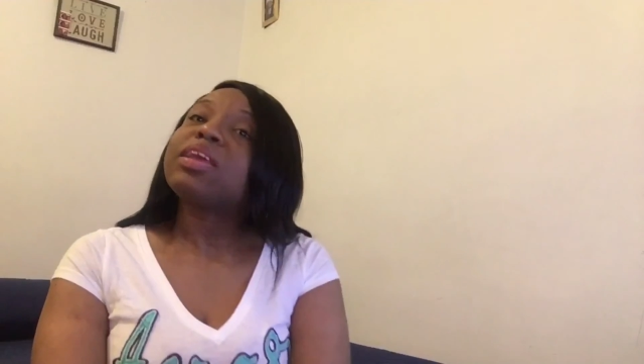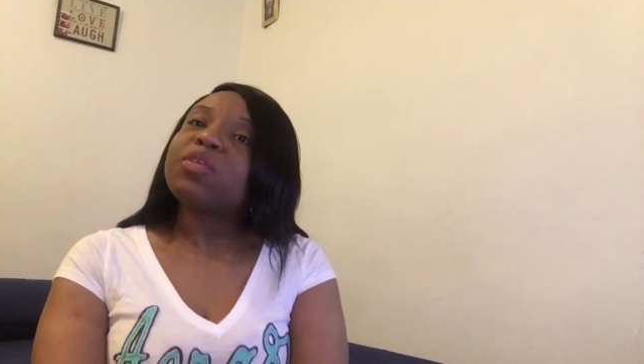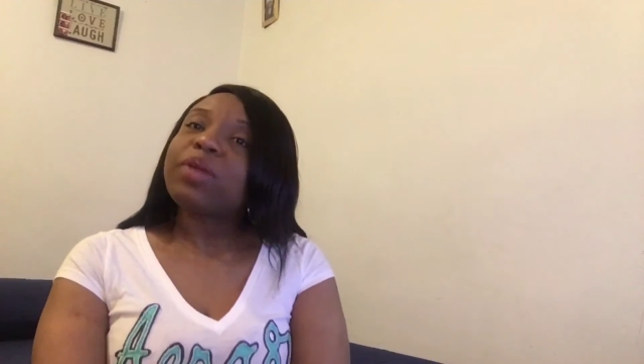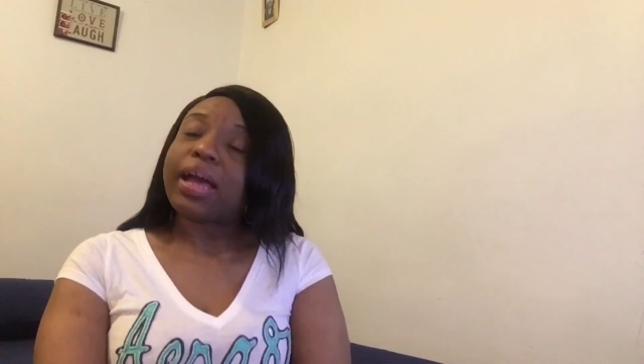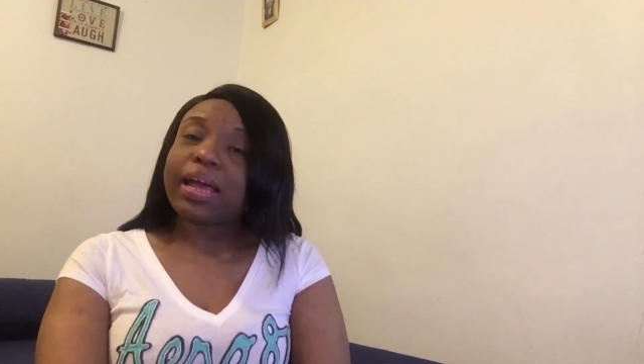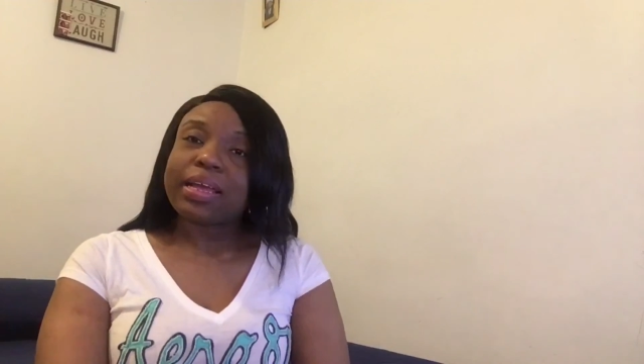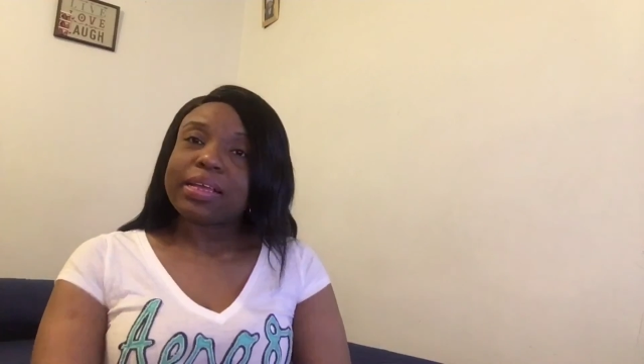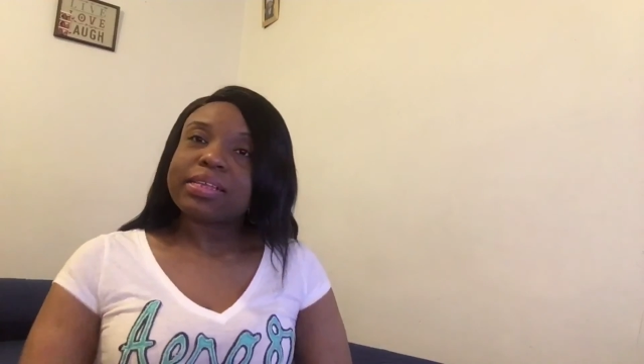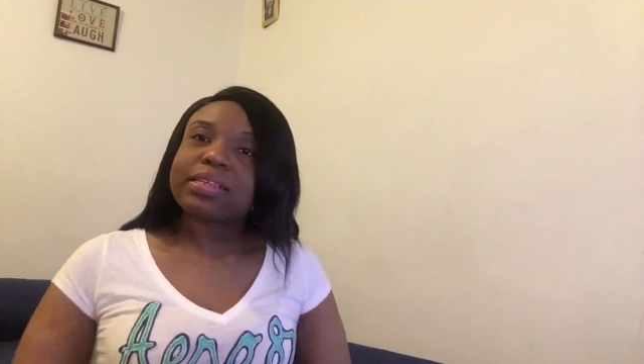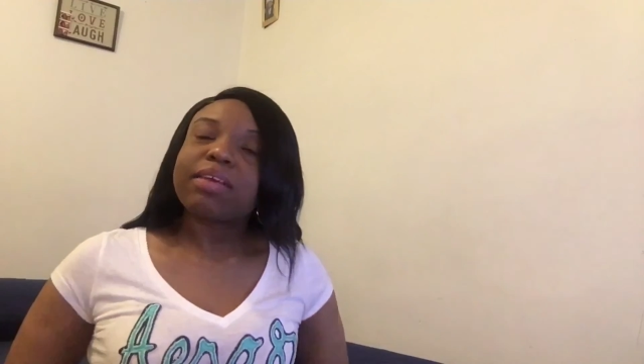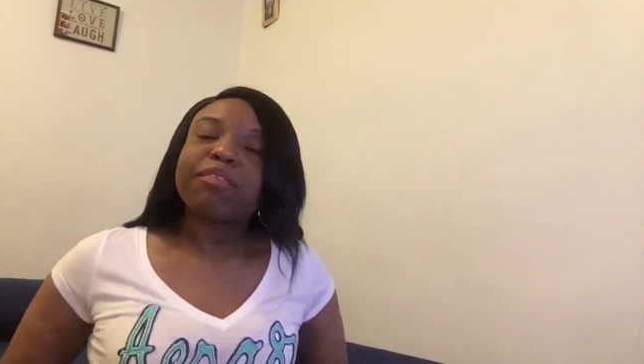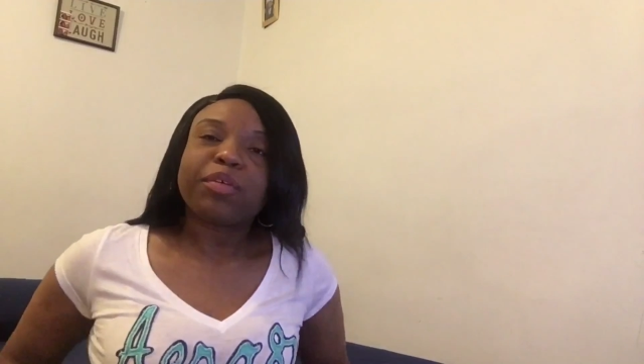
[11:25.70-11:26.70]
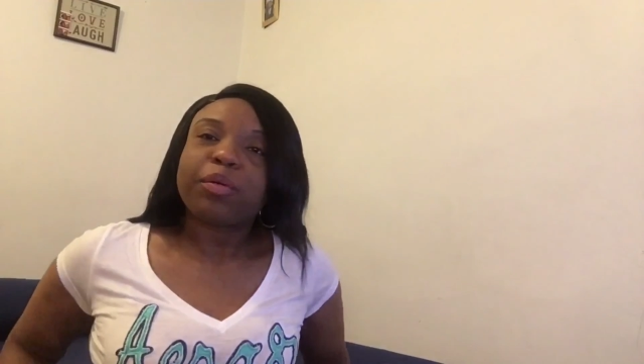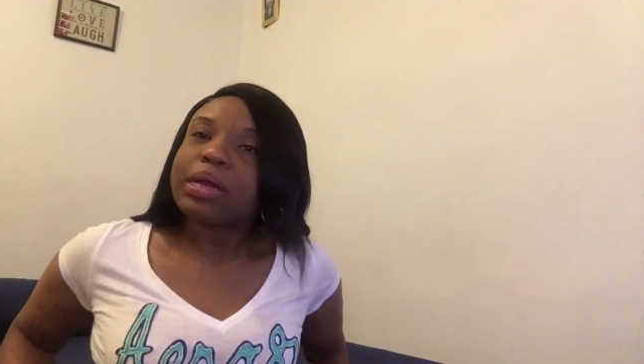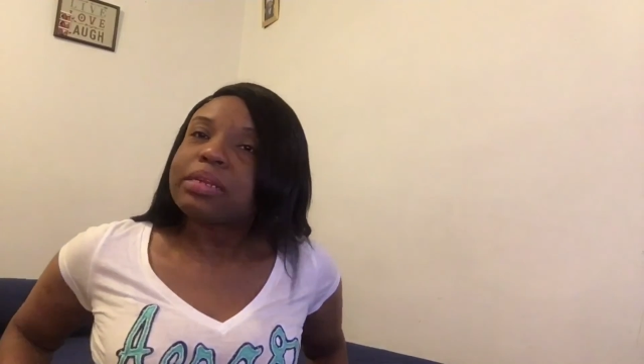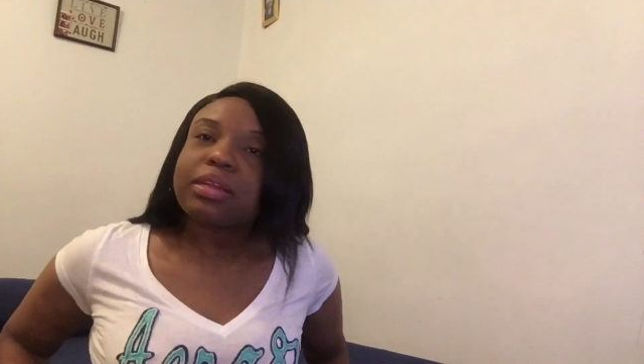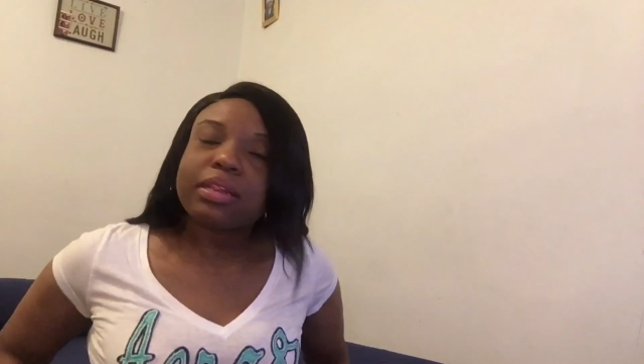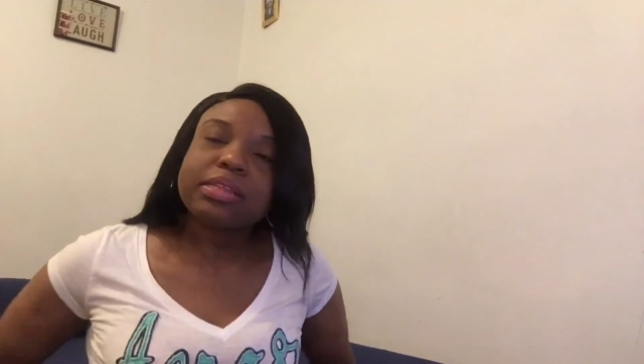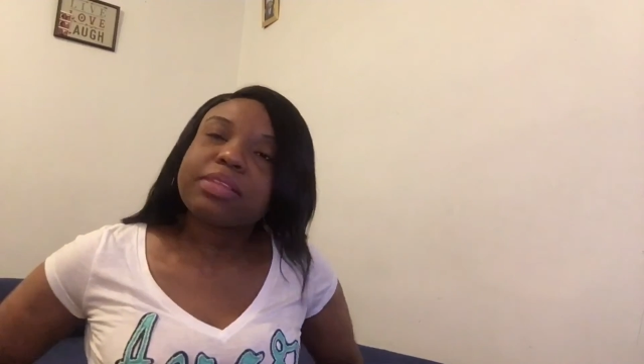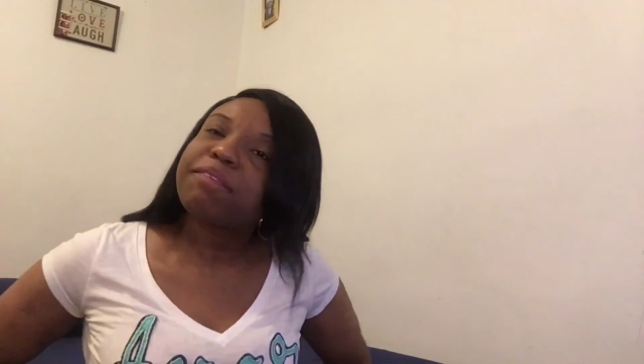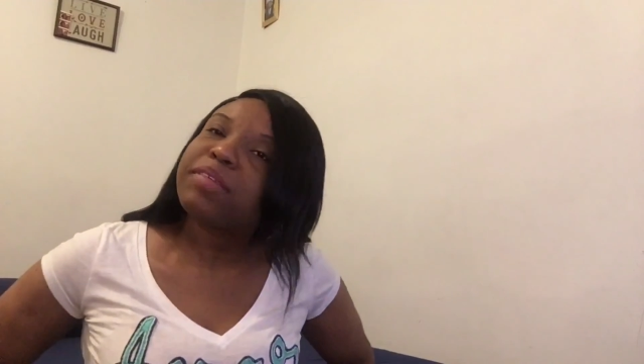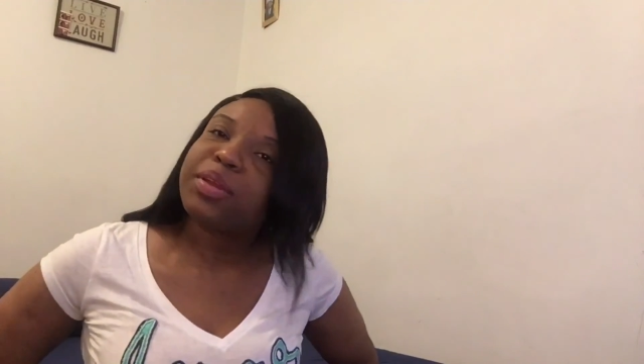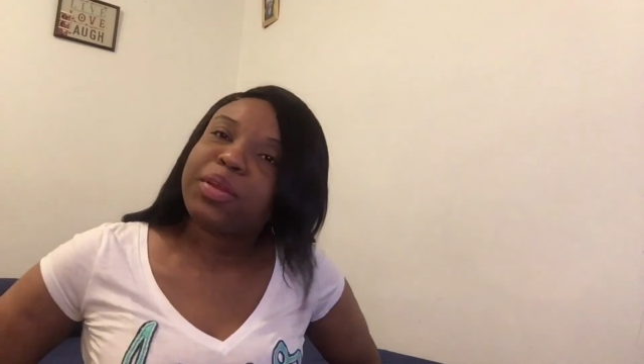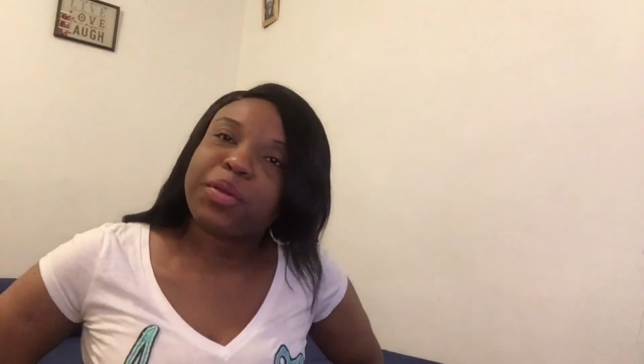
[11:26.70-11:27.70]
you guys for watching this
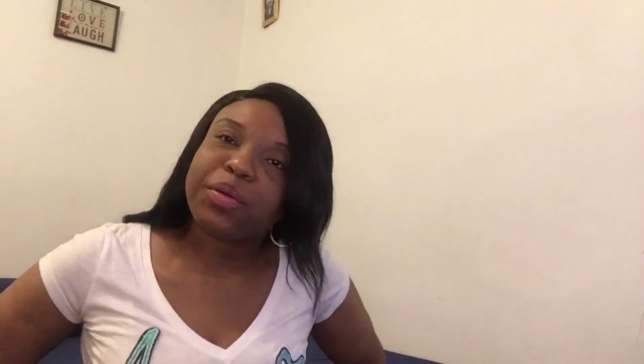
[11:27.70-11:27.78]
video,